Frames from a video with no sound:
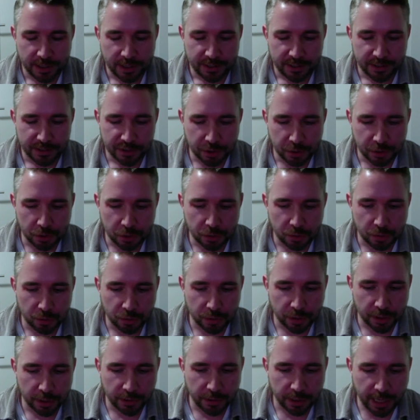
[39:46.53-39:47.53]

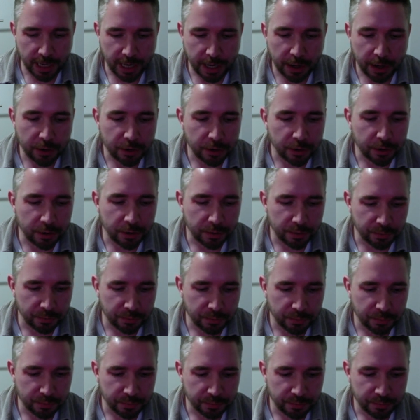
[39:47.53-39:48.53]
So our
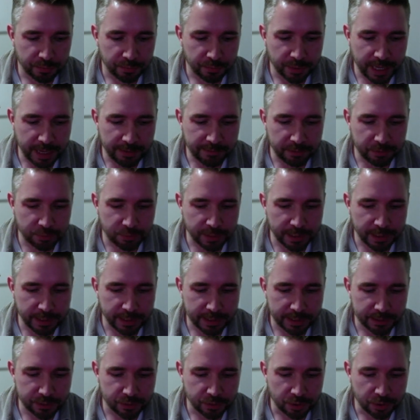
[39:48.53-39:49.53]
we have a really
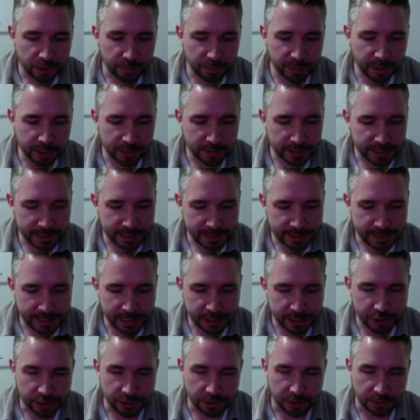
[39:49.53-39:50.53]
strong
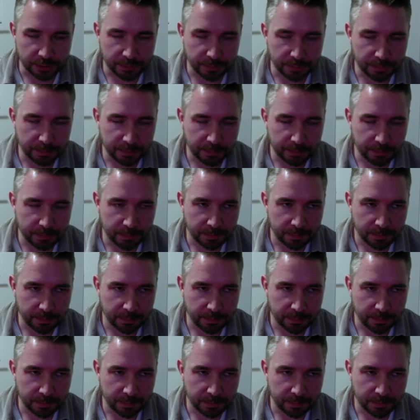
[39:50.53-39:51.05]
prioritization on